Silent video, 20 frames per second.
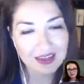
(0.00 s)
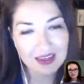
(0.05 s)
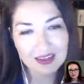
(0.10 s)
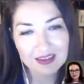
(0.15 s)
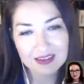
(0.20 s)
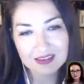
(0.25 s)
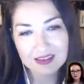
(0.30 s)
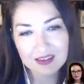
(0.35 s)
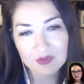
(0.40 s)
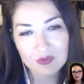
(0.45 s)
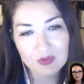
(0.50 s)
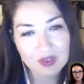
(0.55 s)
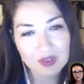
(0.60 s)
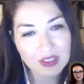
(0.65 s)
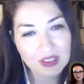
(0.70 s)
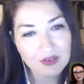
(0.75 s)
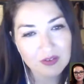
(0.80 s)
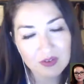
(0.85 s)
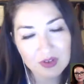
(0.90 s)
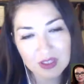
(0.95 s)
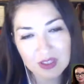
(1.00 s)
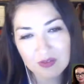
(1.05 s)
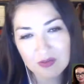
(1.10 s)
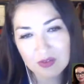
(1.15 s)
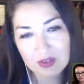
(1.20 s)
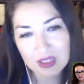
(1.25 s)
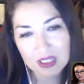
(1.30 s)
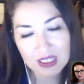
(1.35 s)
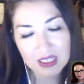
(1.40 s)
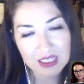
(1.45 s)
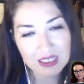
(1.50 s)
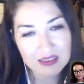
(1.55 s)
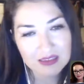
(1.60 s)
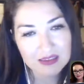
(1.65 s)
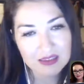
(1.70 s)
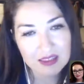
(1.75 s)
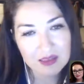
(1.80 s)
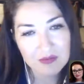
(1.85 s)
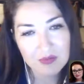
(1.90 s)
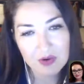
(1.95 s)
is a really, really, really late
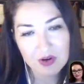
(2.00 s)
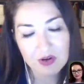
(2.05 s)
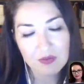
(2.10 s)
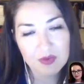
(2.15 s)
sleeper,